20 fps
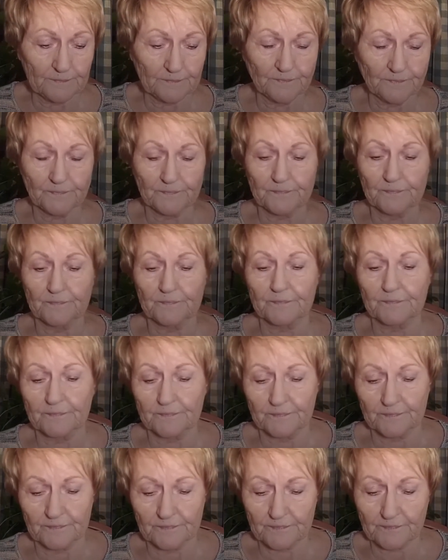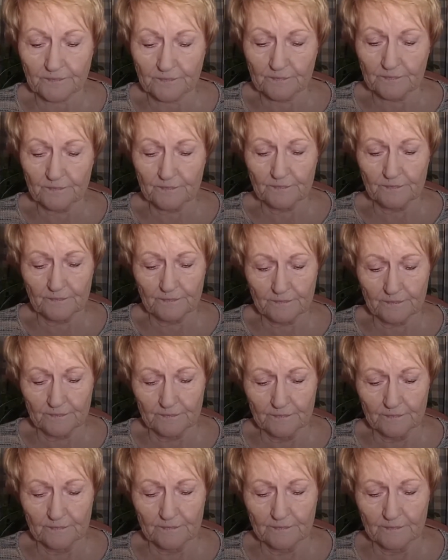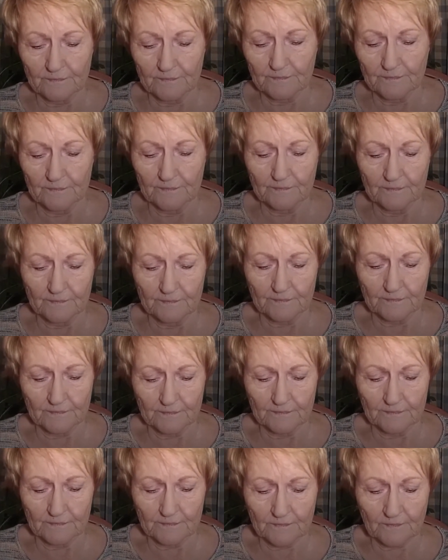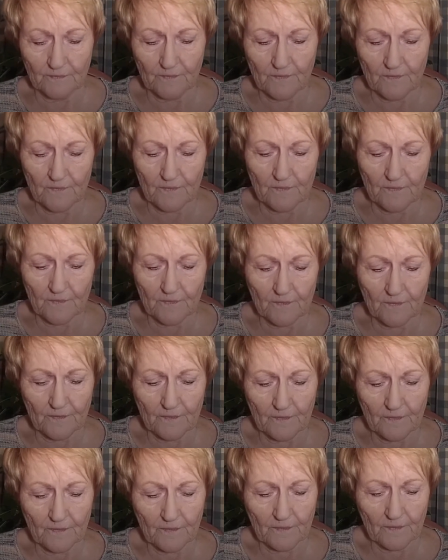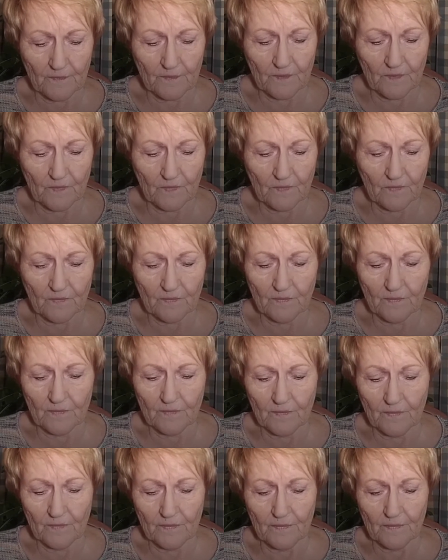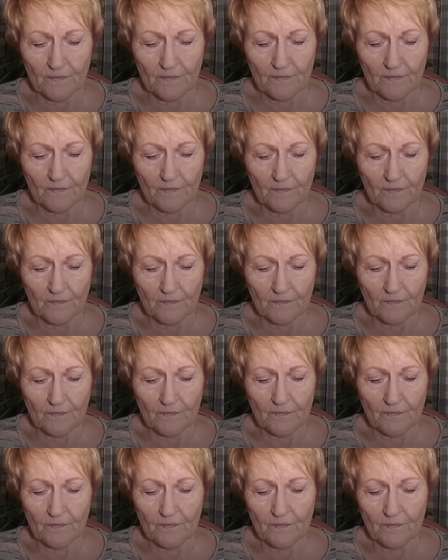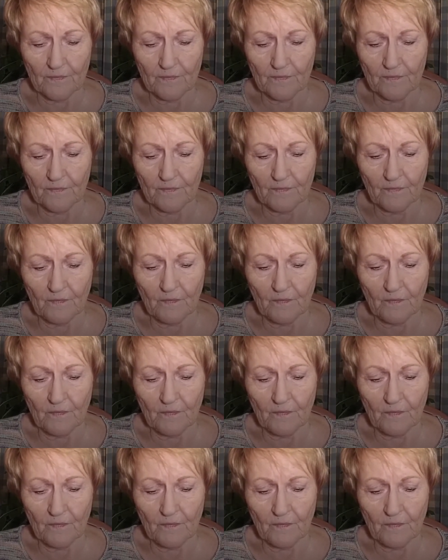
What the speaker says: [no speech]